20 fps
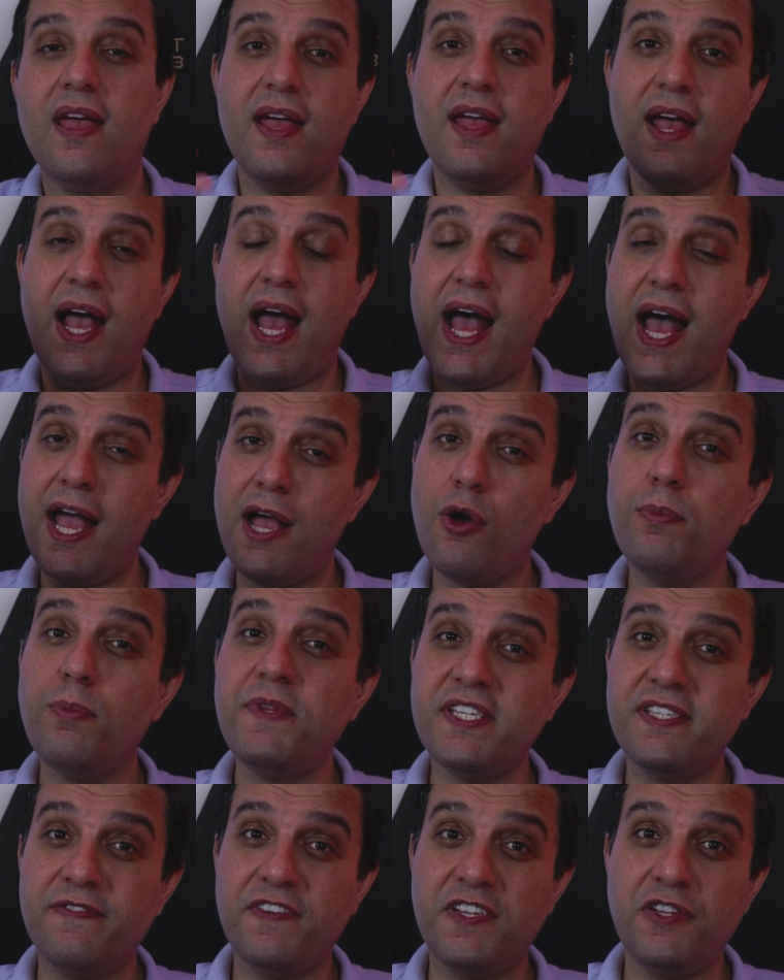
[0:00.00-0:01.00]
I hope
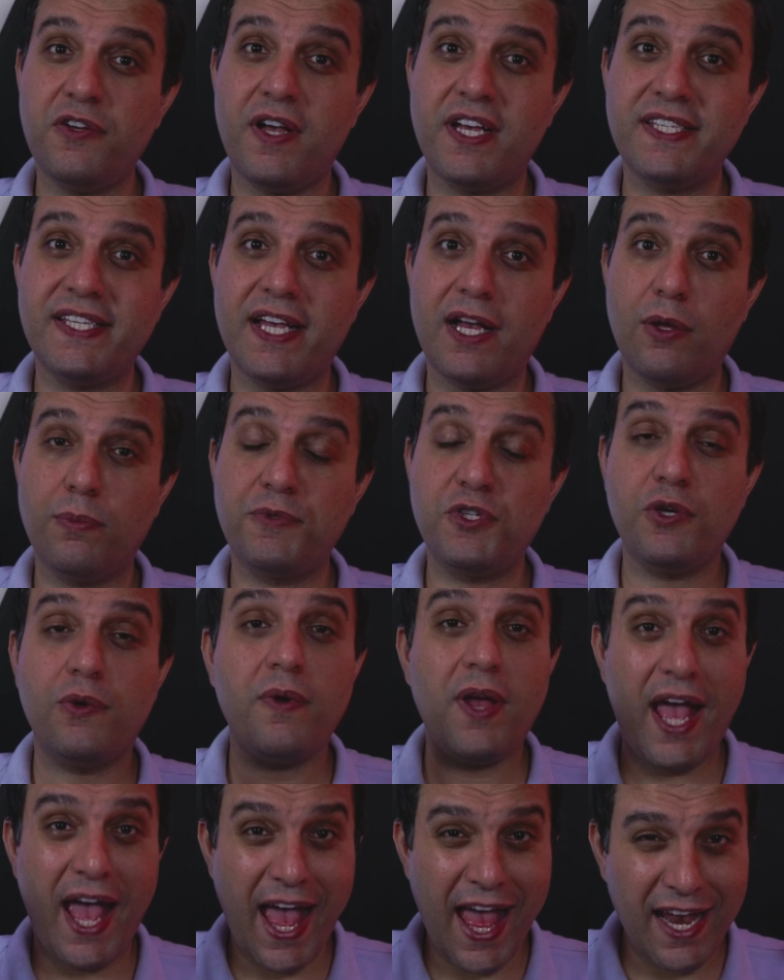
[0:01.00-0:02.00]
this video has helped you,
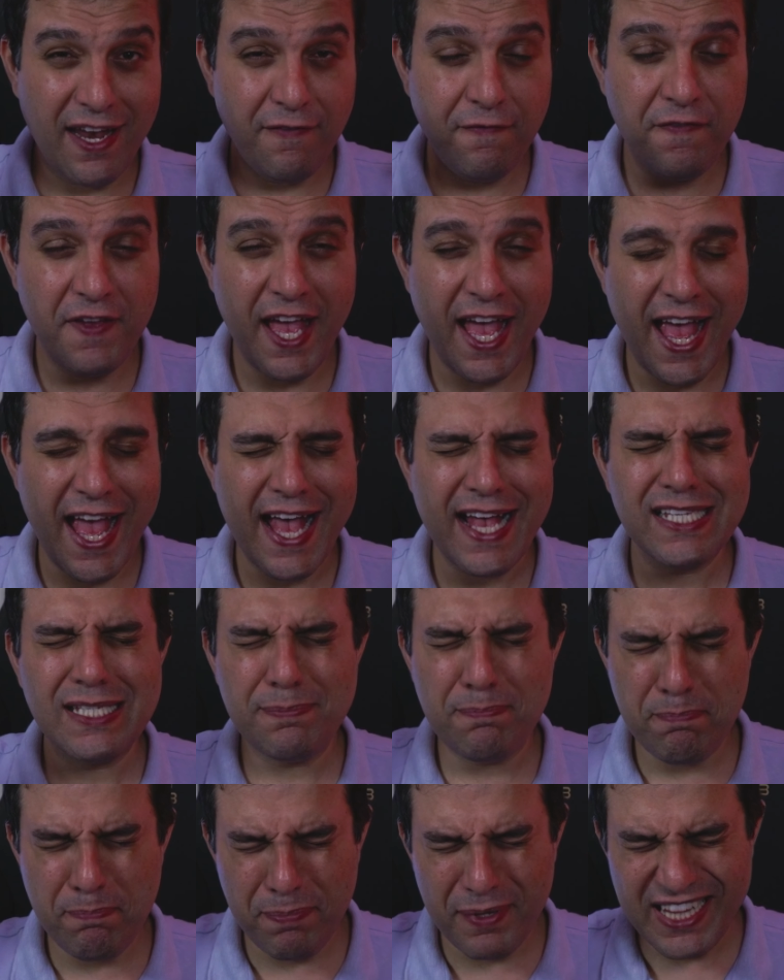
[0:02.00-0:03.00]
and if it has,
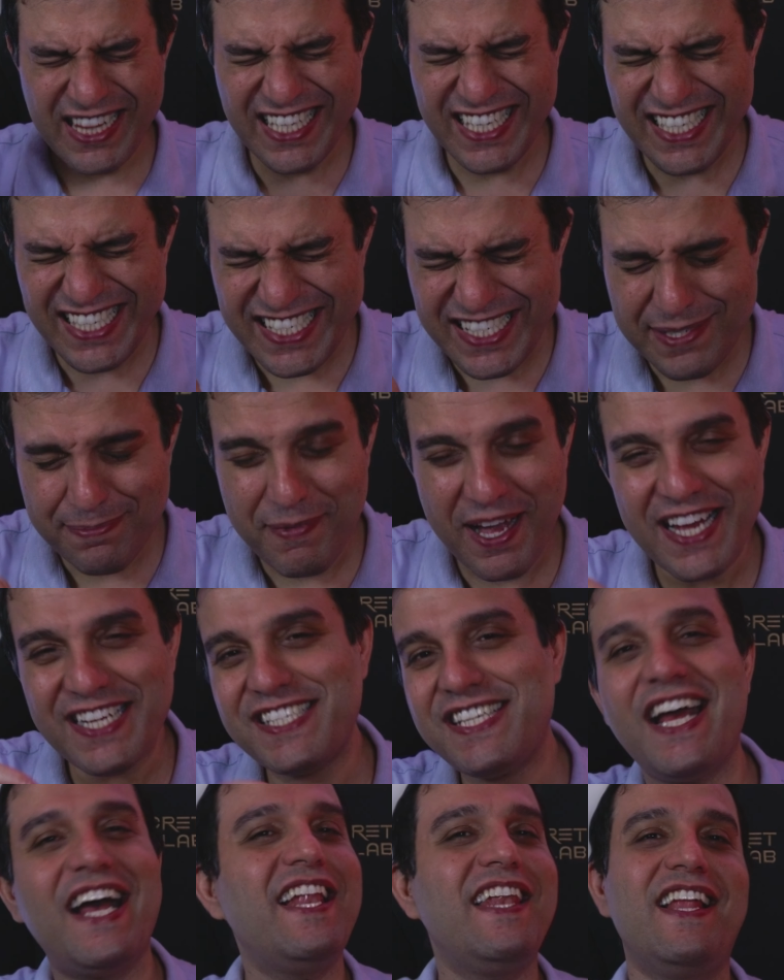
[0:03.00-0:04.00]
please smash
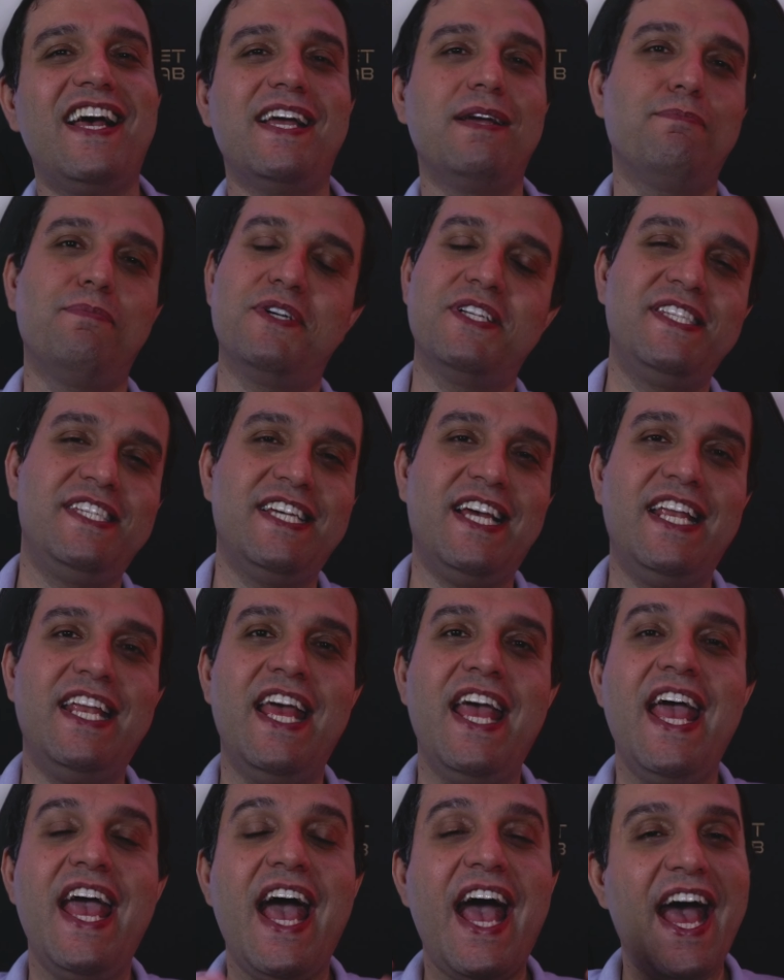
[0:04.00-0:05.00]
that like button
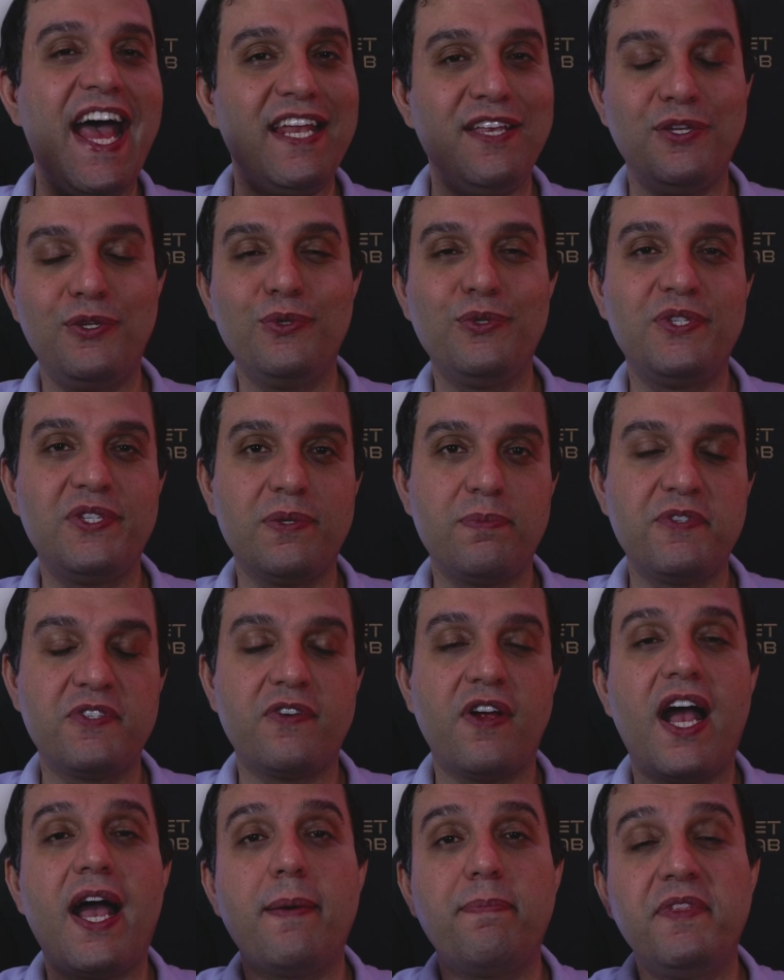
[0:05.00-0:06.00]
and do subscribe.